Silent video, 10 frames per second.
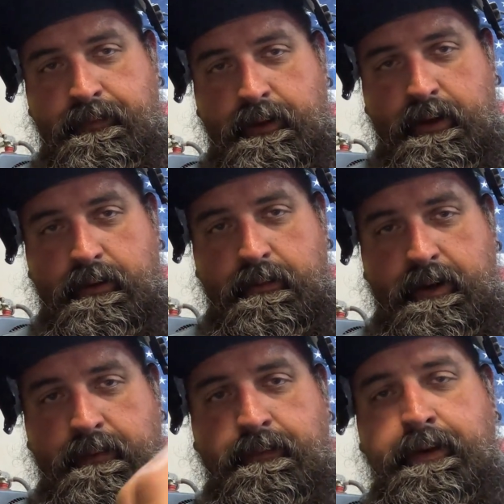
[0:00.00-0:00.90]
You know what I
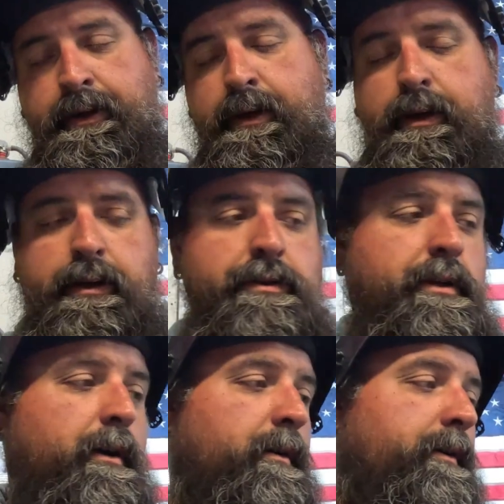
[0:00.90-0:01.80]
mean?
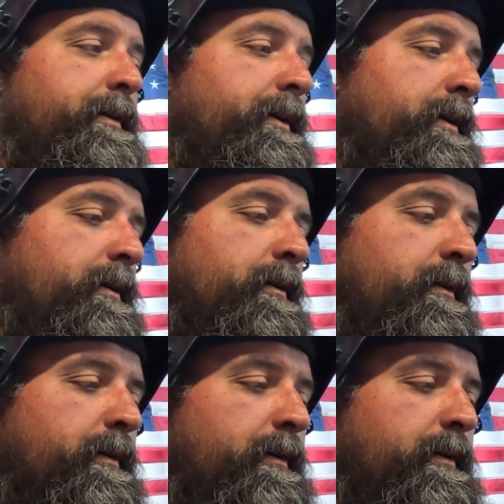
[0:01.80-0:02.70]
So
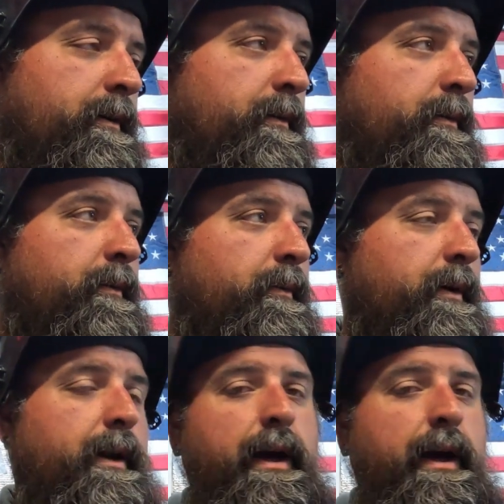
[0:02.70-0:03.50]
what